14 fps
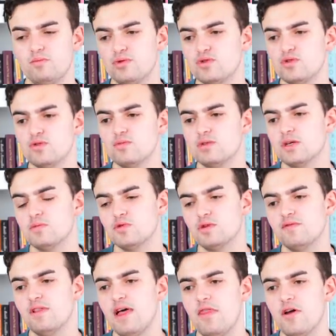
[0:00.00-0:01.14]
presume some sort
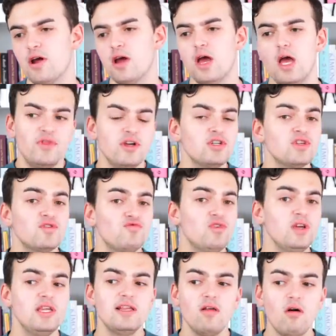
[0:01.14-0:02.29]
of leather they're just
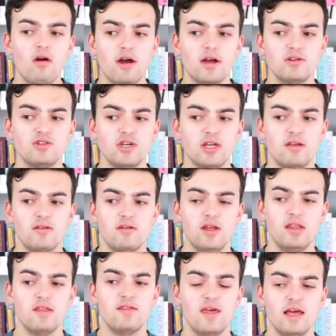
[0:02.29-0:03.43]
really large and
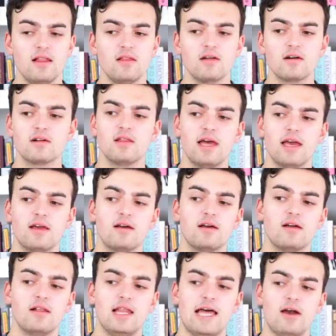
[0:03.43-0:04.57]
they look like
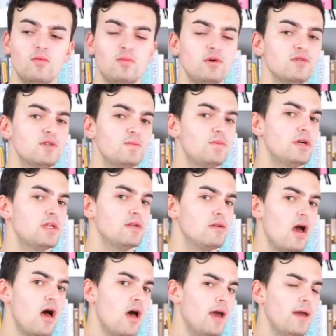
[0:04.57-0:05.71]
clown boots but
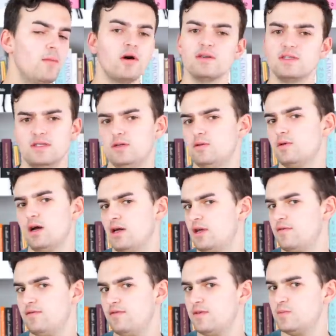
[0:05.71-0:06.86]
I'm also
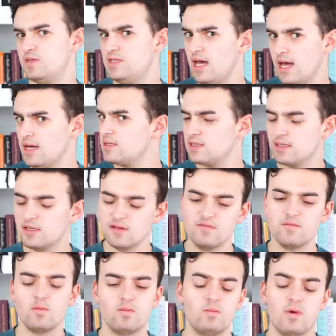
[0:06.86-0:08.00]
kind of obsessed. And if
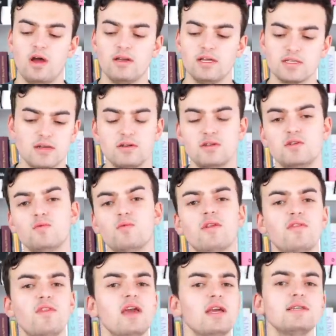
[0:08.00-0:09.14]
Kanye's gonna do
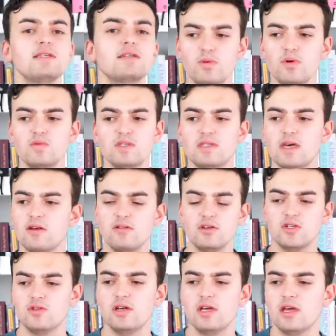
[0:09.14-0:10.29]
one thing, boots that are
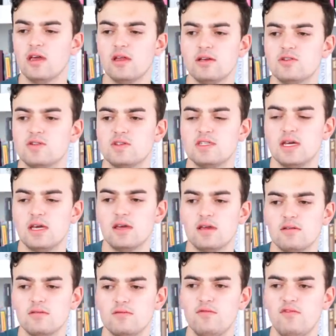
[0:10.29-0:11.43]
intriguing and interesting
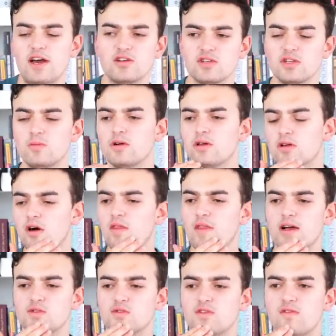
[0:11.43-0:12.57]
and fashionable and all
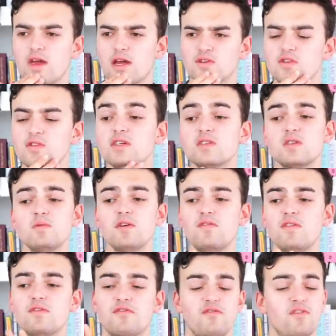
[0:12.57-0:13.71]
that sort of there. So this to me
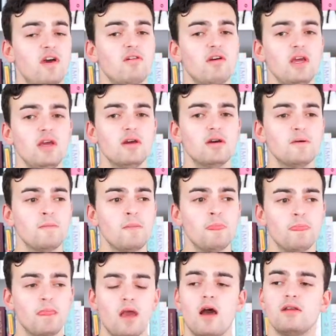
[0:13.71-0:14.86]
feels very
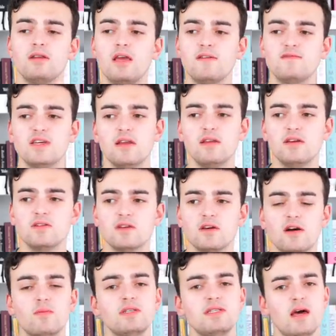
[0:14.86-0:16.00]
Kanye of 10 years
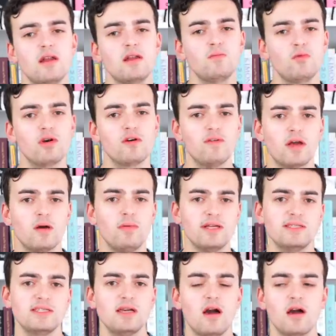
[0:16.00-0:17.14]
ago, but done in more of like a
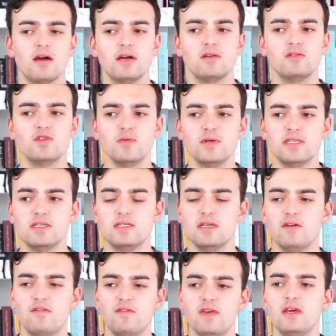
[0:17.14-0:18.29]
Balenciaga twist
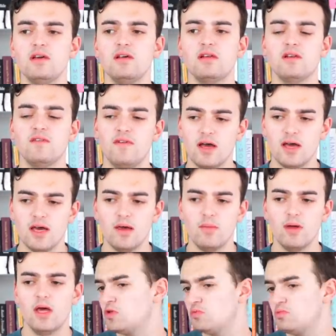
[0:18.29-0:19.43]
and a feel and a vibe.
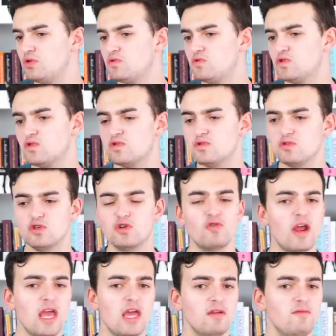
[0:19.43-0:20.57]
The boots,
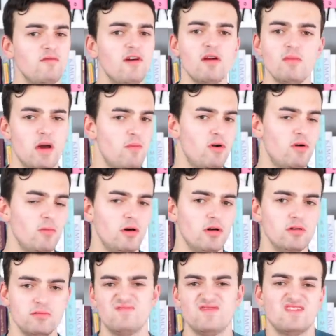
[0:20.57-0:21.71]
great, very
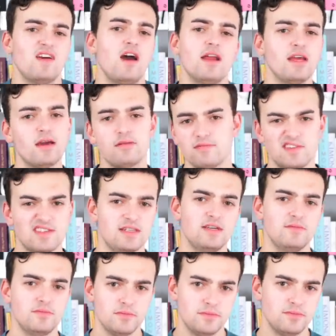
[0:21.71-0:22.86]
memorable. It's Kanye, isn't
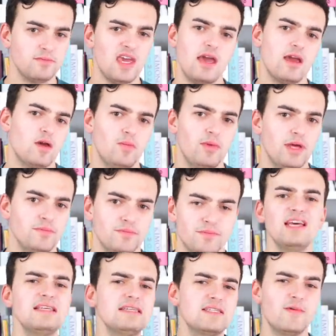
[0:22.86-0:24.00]
it? Can't complain,
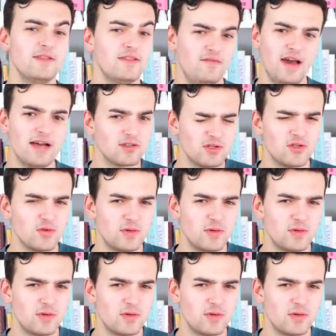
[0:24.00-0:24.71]
at least about the fashion